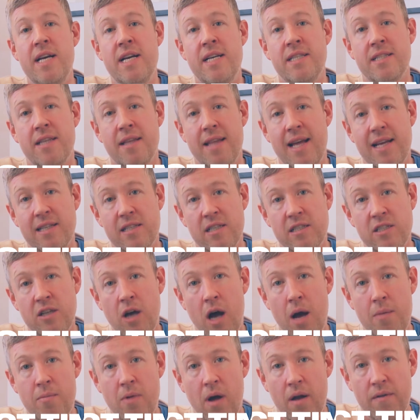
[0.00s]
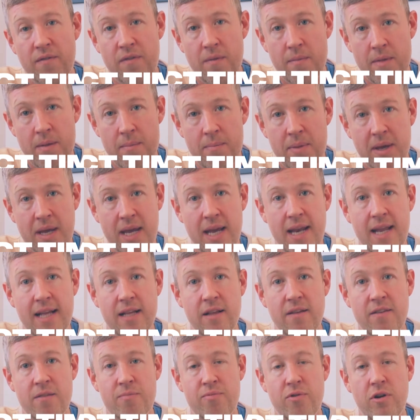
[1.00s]
So that's the timeline from the beginning
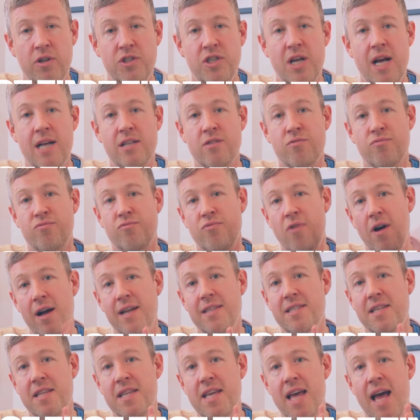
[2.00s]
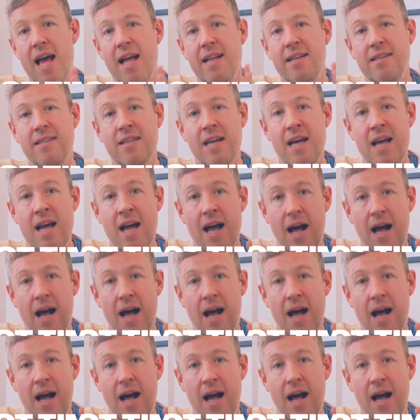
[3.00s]
of the project right to the end,